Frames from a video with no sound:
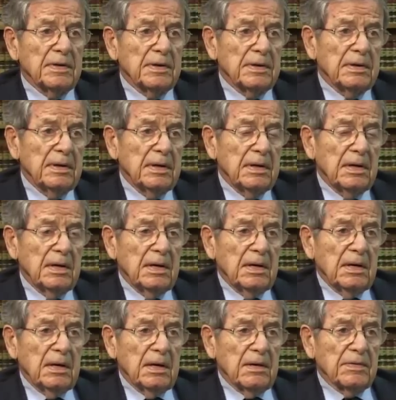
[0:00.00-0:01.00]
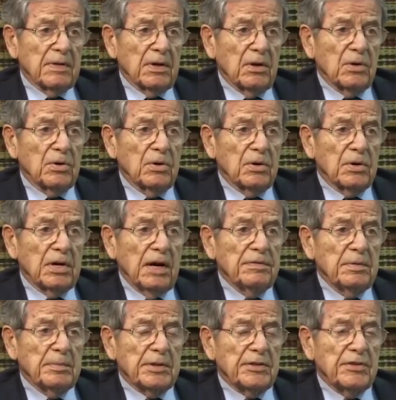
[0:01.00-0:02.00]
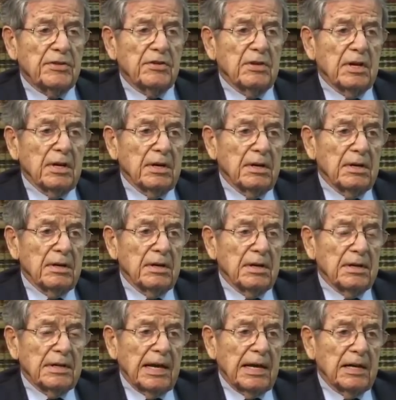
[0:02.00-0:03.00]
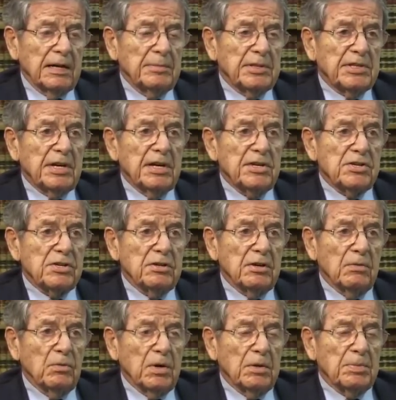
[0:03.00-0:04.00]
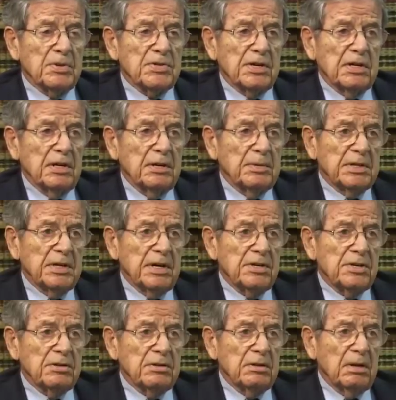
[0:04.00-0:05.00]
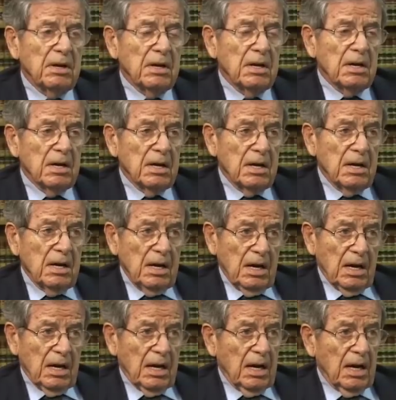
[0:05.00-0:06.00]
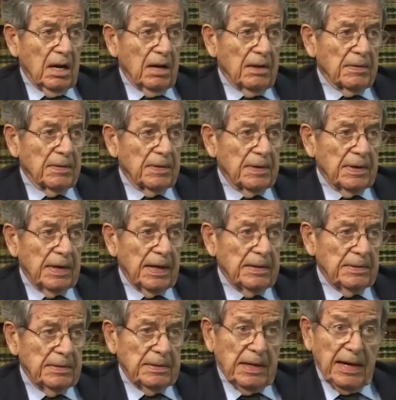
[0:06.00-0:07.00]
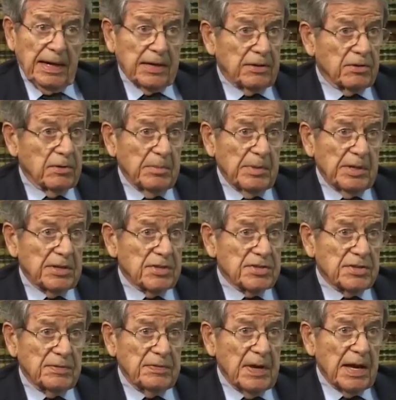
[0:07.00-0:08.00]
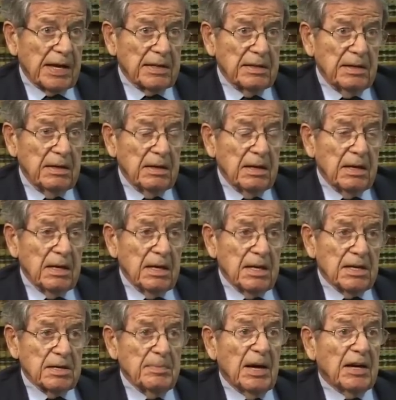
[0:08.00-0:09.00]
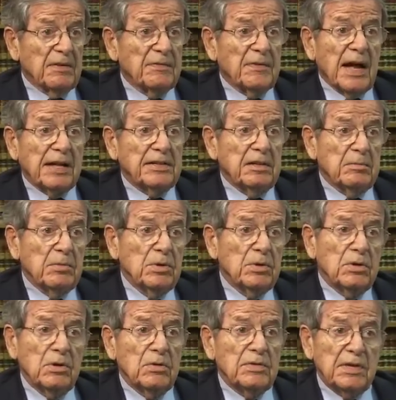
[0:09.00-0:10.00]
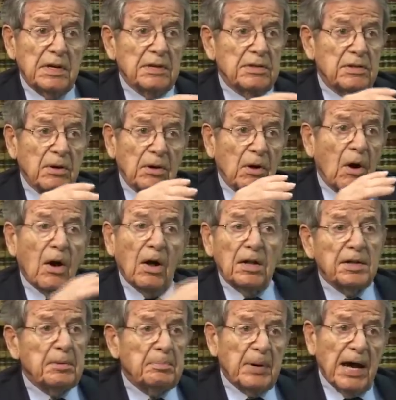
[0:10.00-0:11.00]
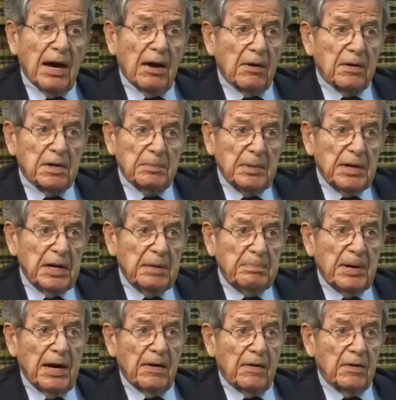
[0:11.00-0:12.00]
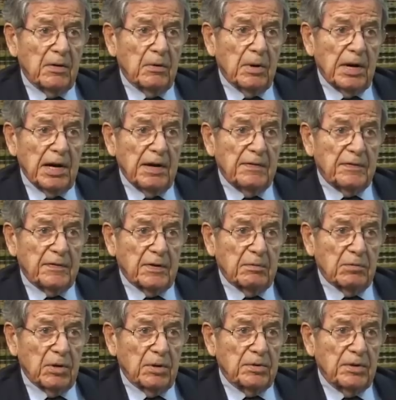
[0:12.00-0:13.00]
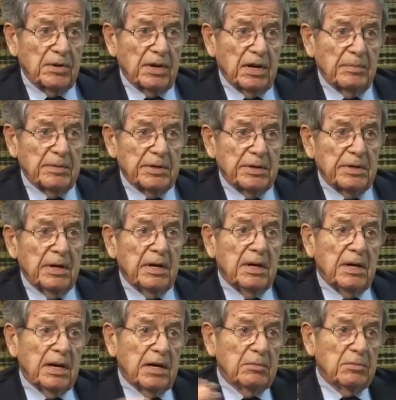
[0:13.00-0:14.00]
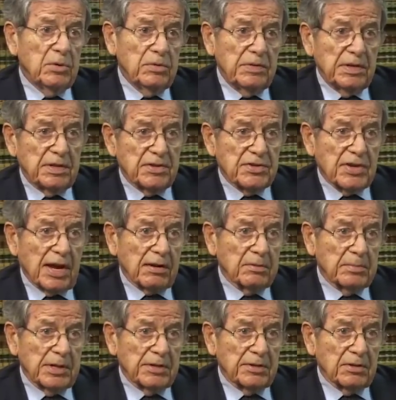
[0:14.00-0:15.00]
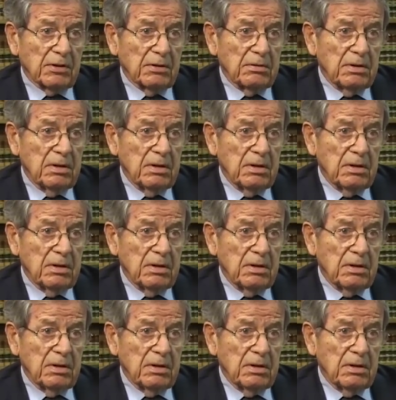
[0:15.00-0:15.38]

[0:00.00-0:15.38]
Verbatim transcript: uh, of the local governments, and that limitation of one percent limitation had a tremendous effect. As a matter of fact, it moved, it took all the power, the money power away from local government and moved it to Sacramento.